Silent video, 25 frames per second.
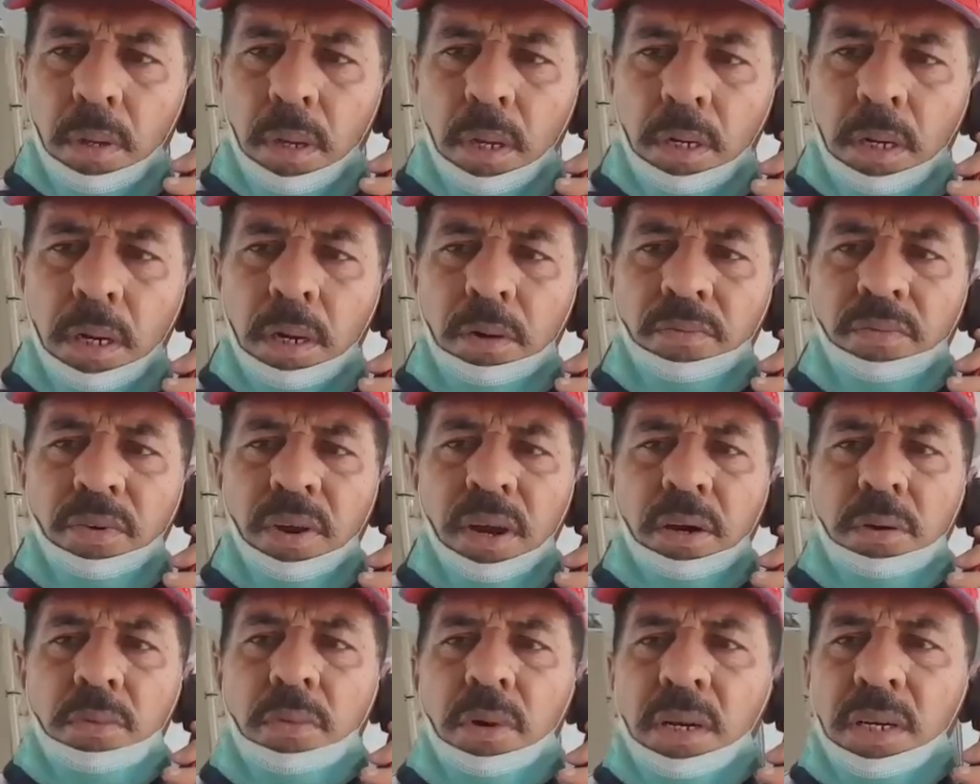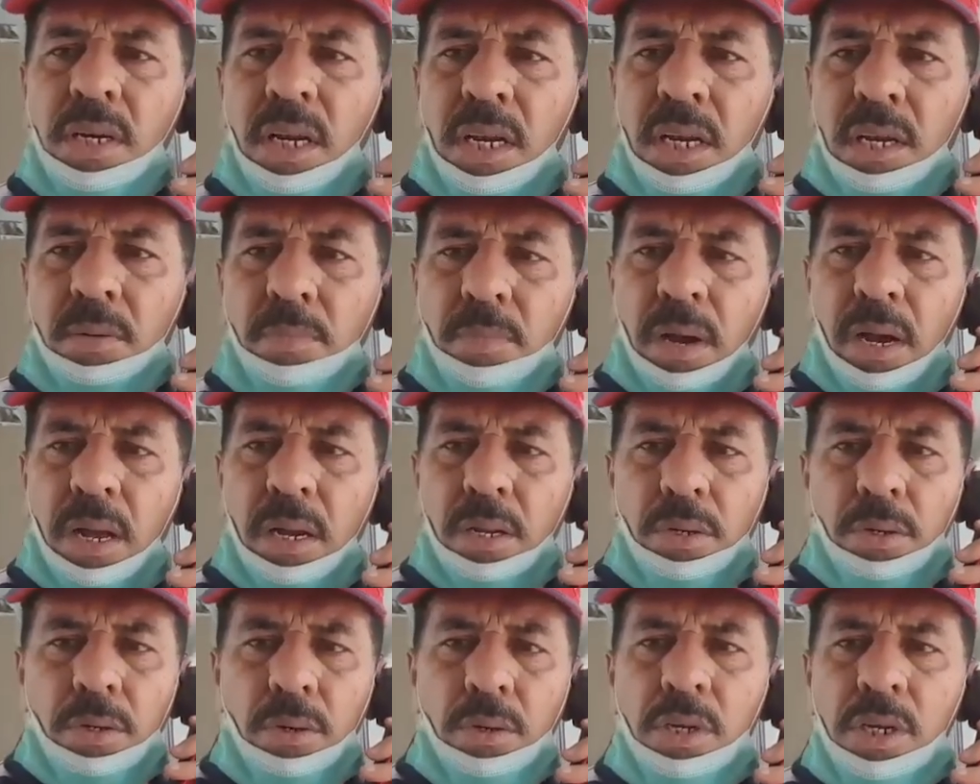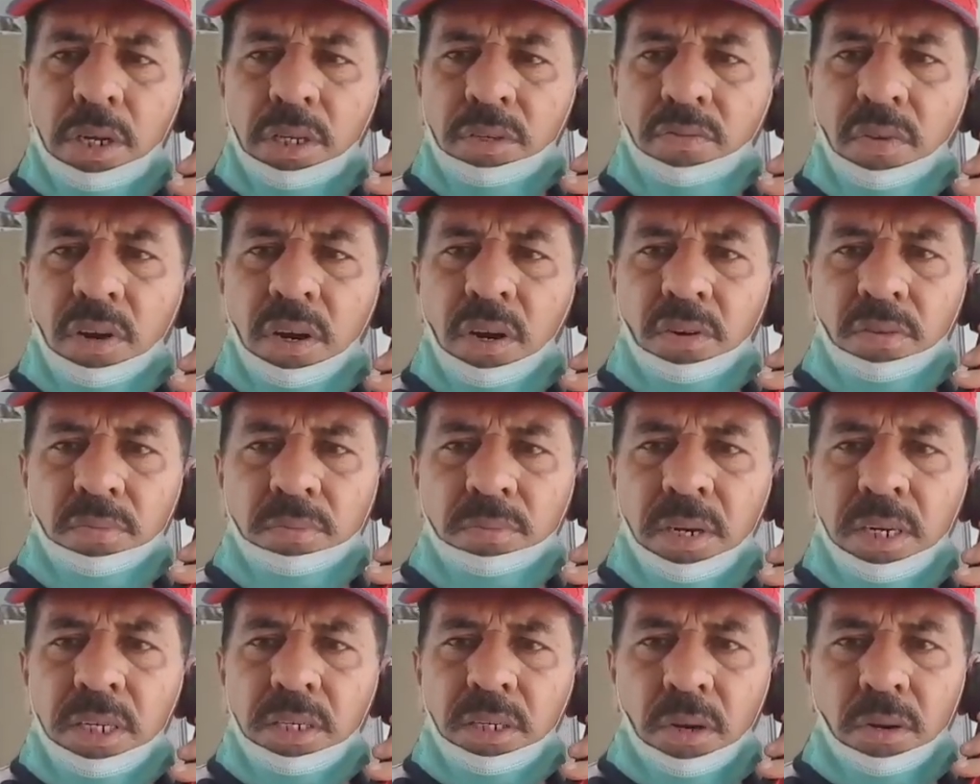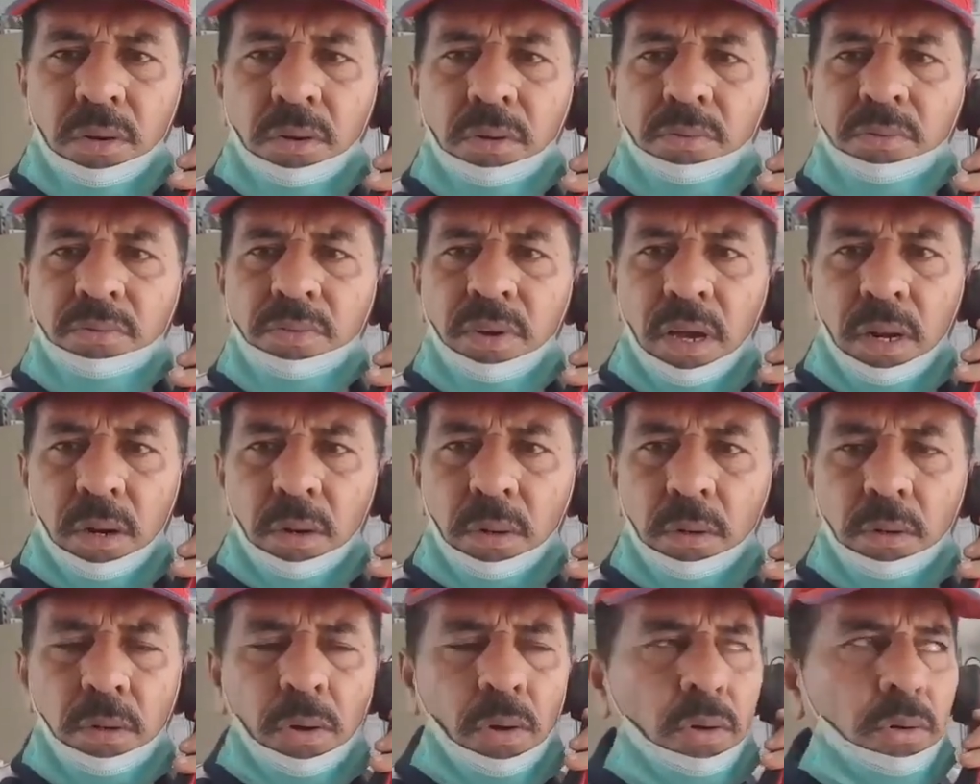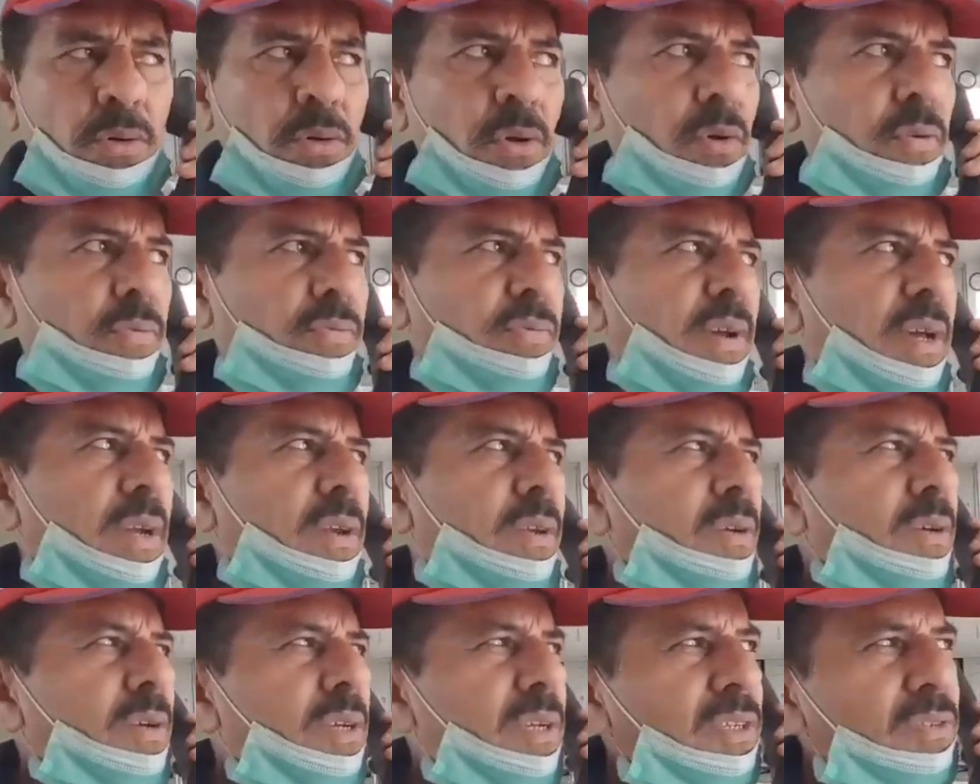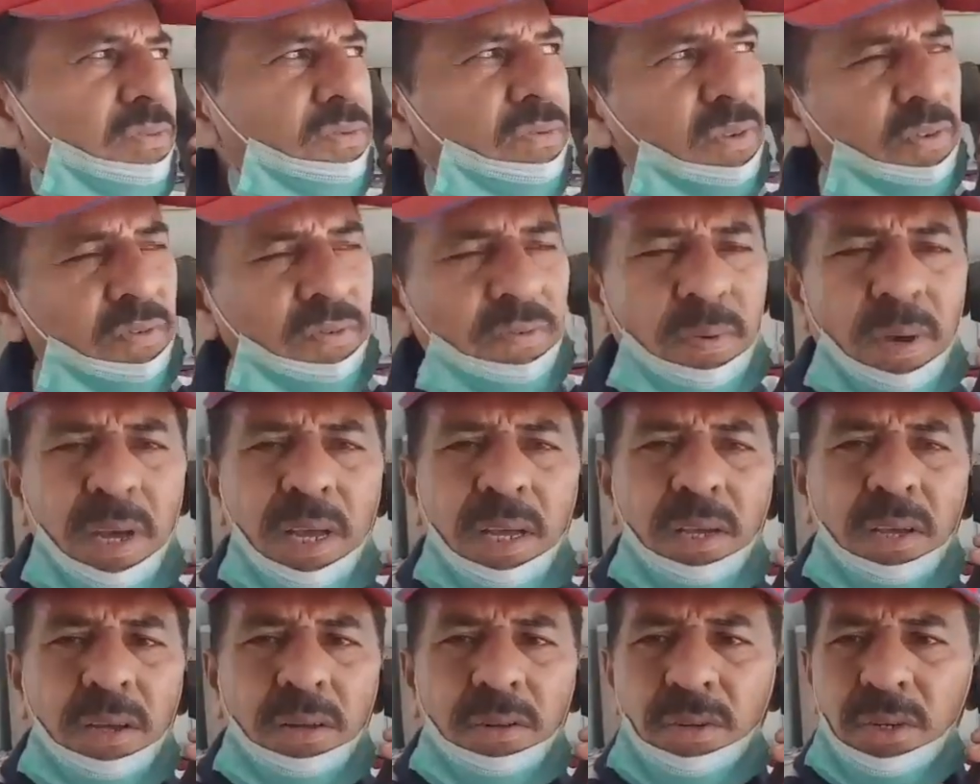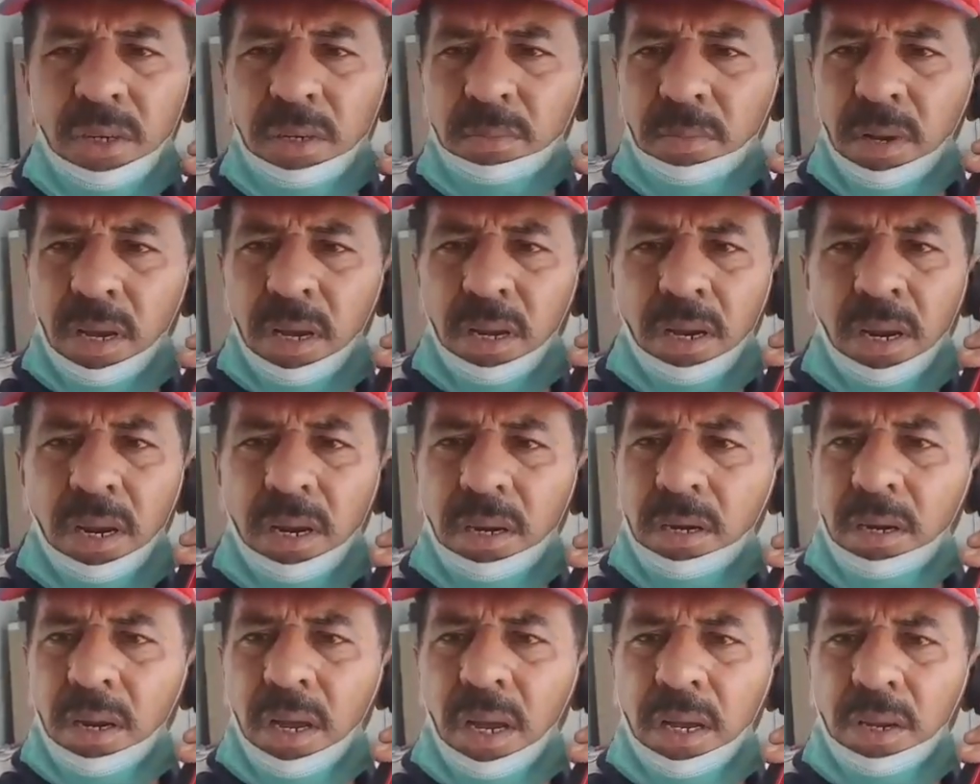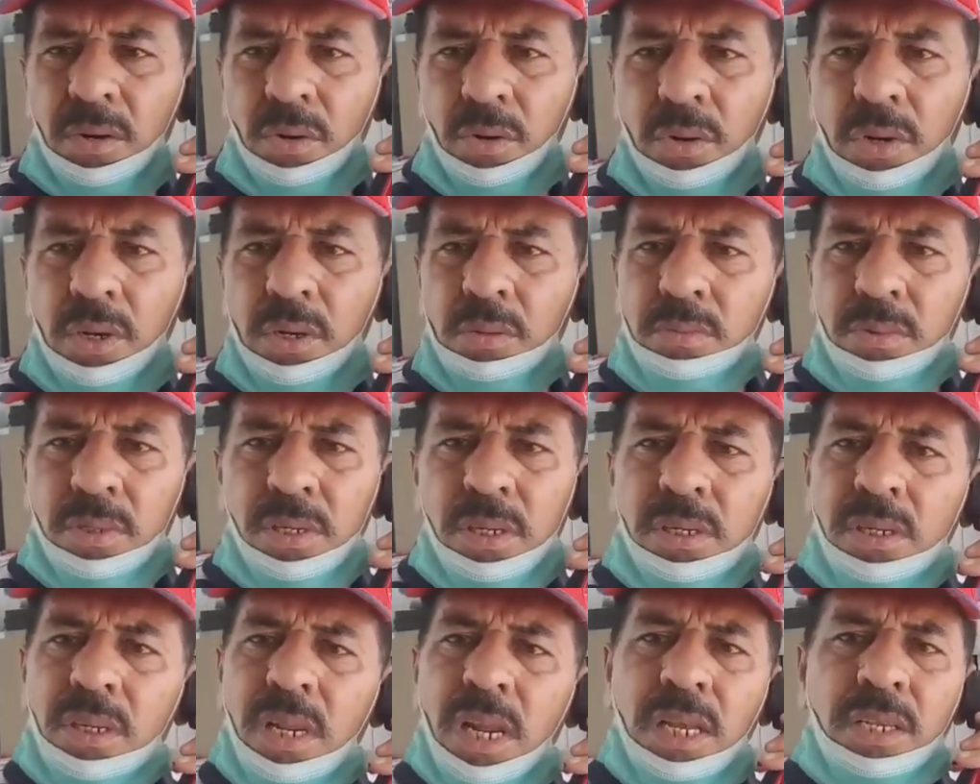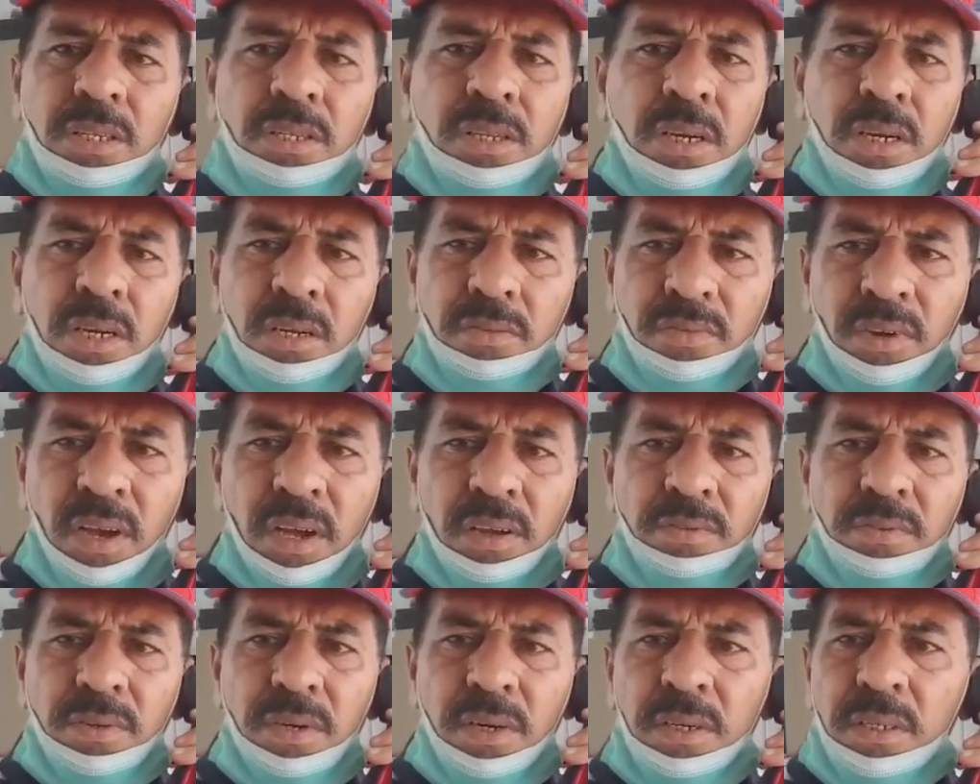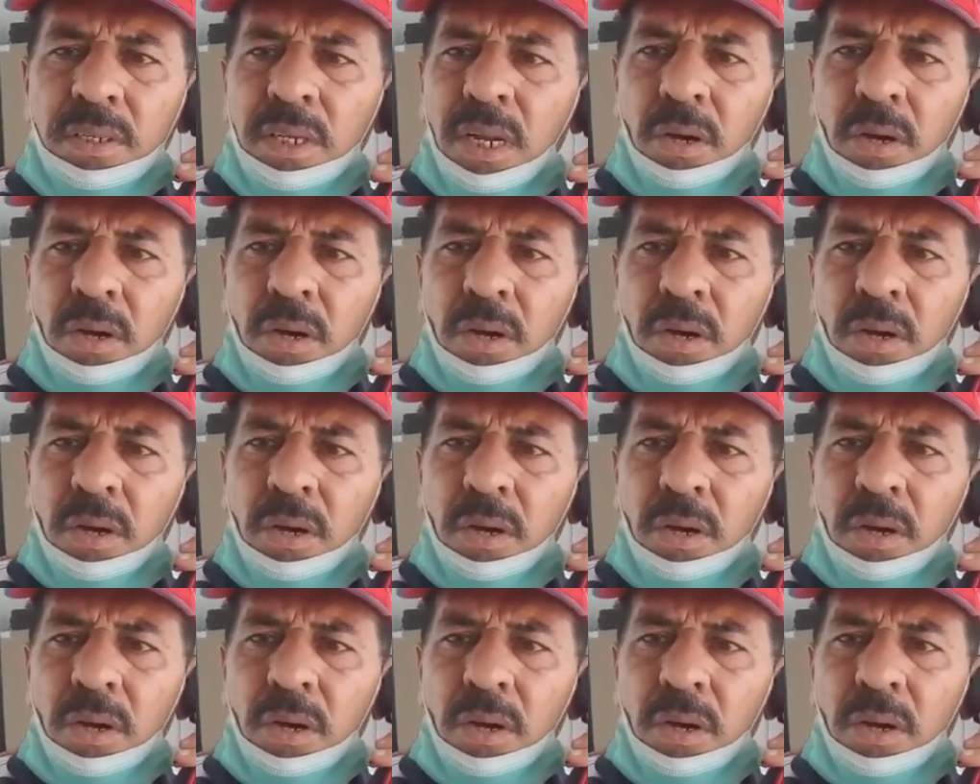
And in fact, Raja Iqbal, you know, he's one of my town fellow. No town fellow, he's of my countryman, and I know him since last 35 years.